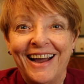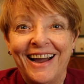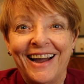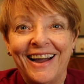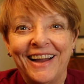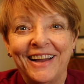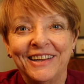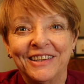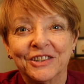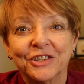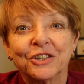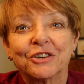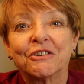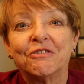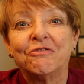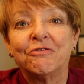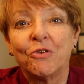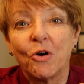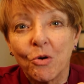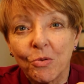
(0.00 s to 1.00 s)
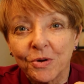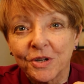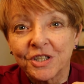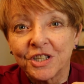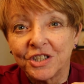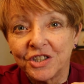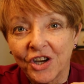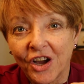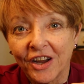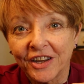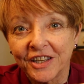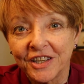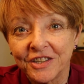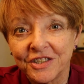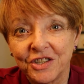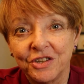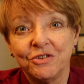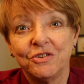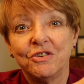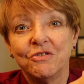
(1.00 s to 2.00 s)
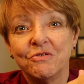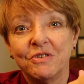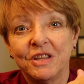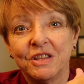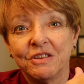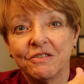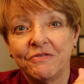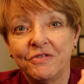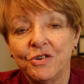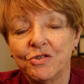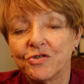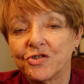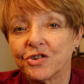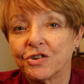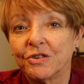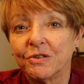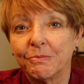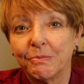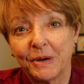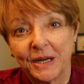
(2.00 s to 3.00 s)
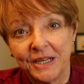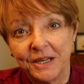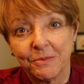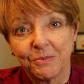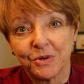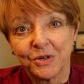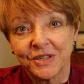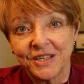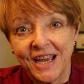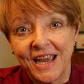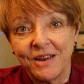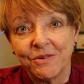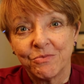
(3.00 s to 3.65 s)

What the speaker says: I look forward to talking to you in the future. My number is